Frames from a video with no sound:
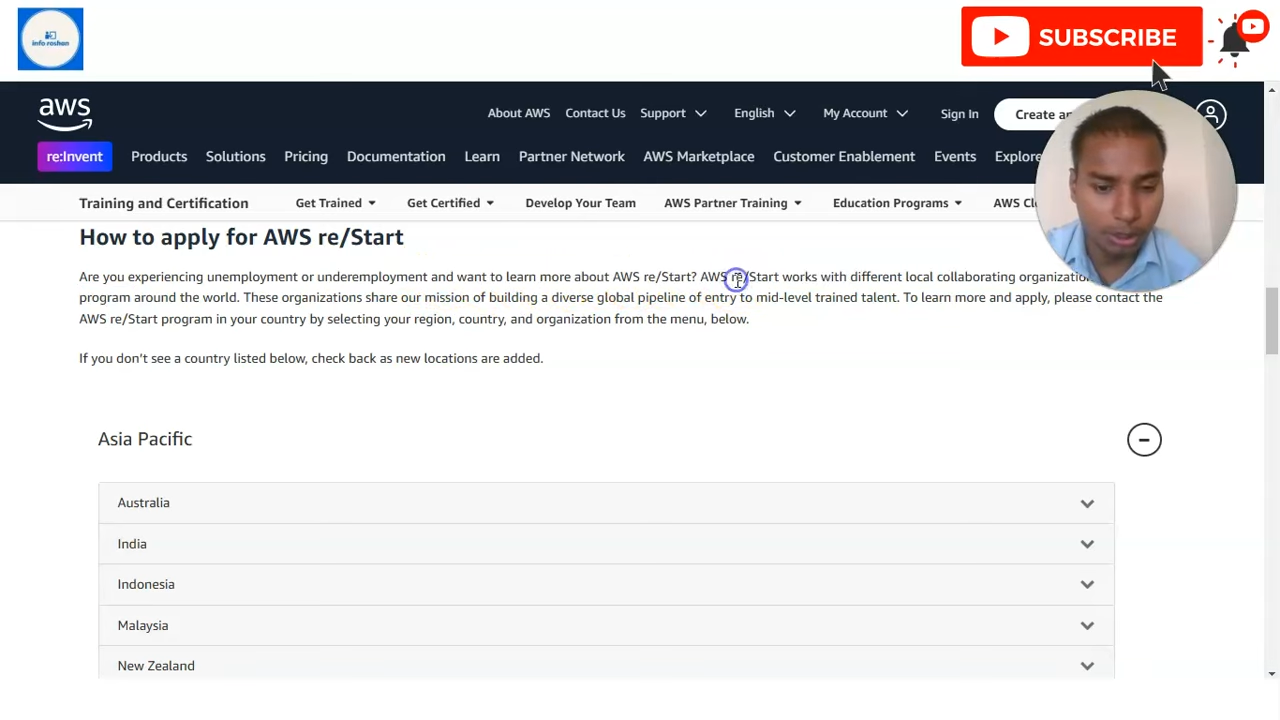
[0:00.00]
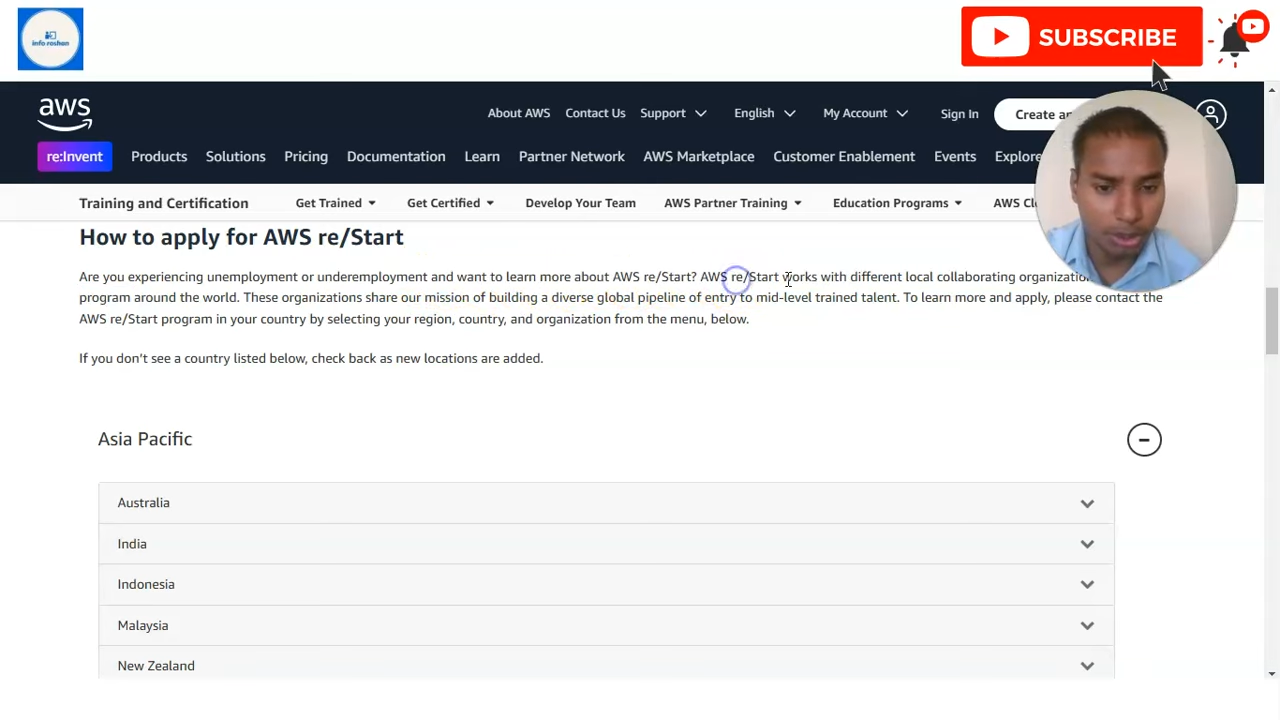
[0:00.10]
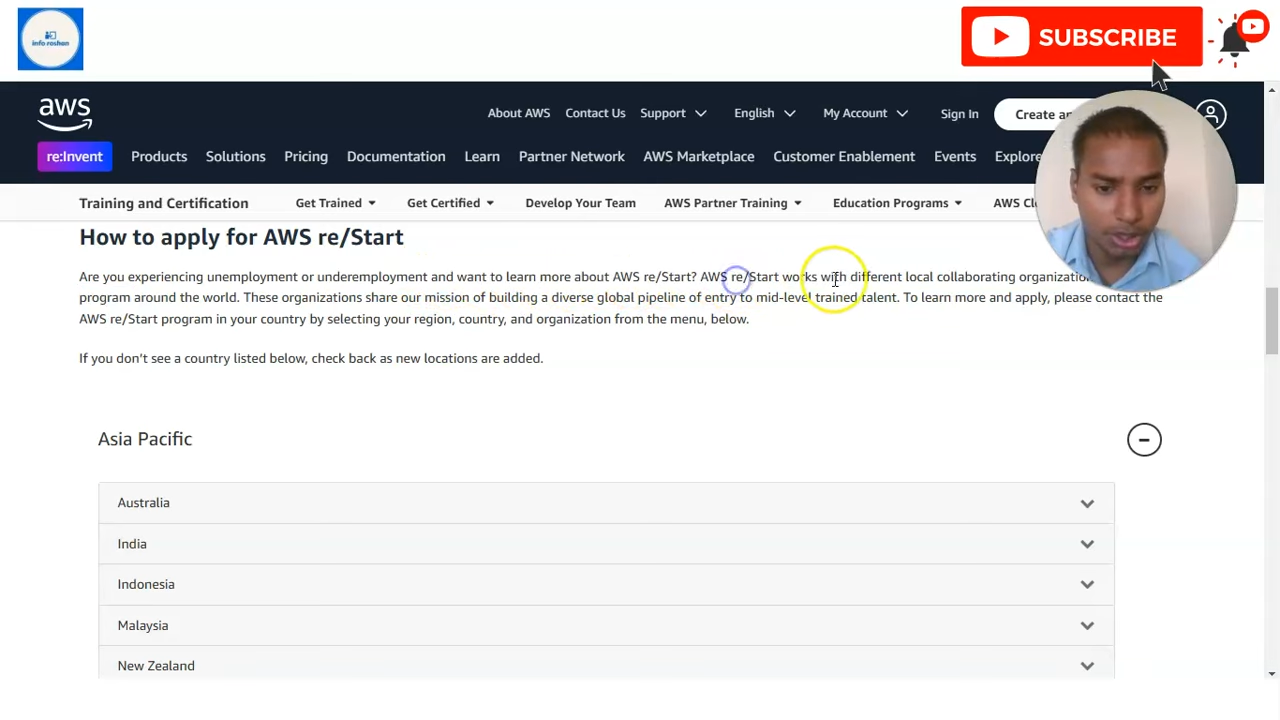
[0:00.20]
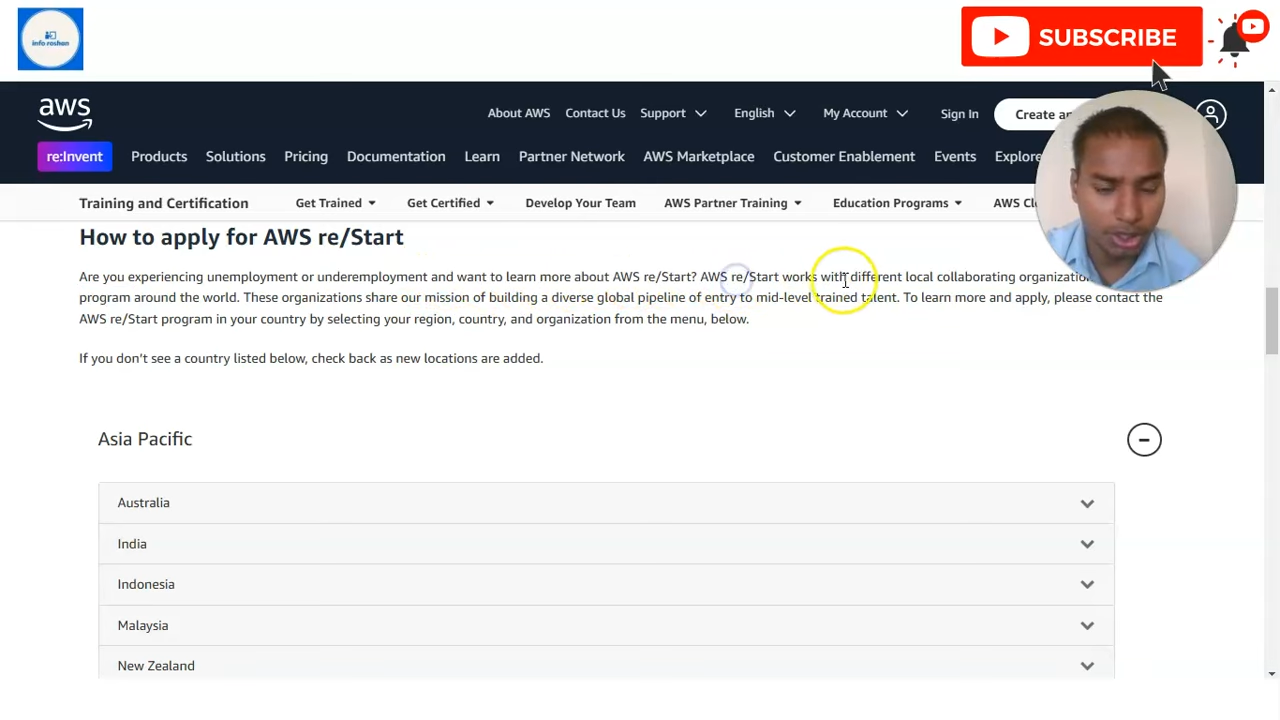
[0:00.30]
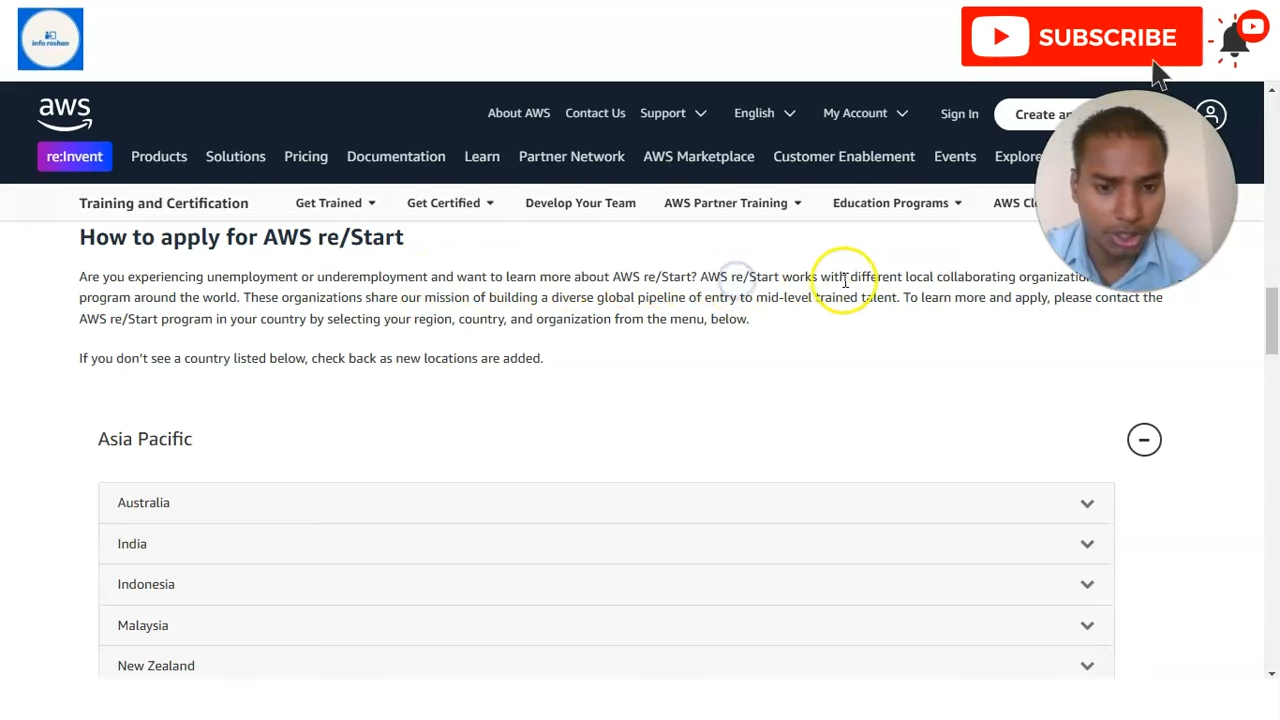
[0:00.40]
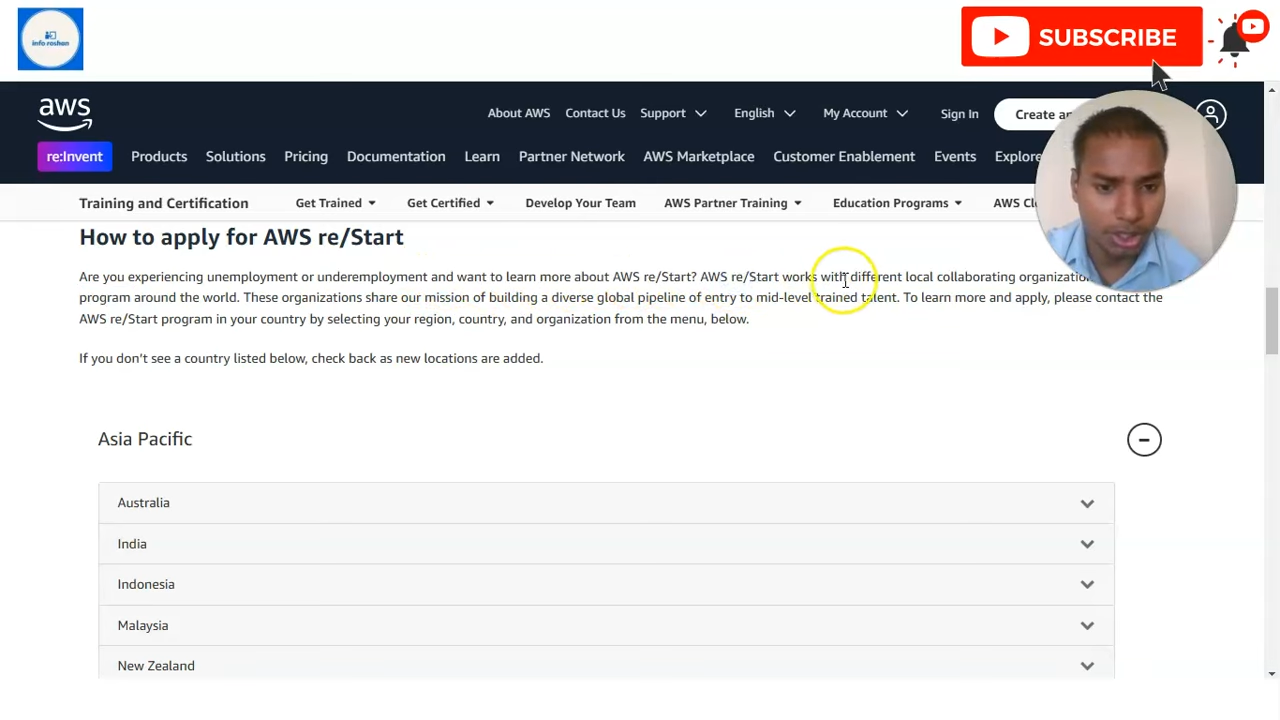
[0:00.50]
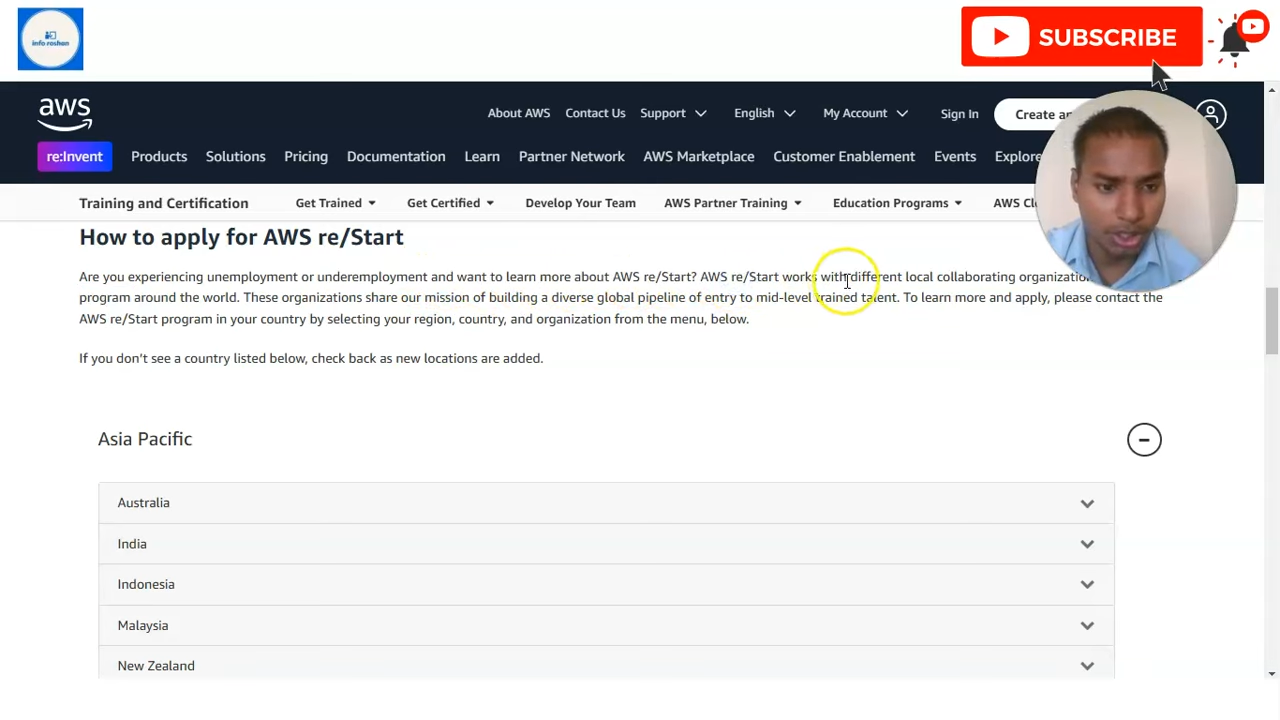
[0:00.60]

Restart.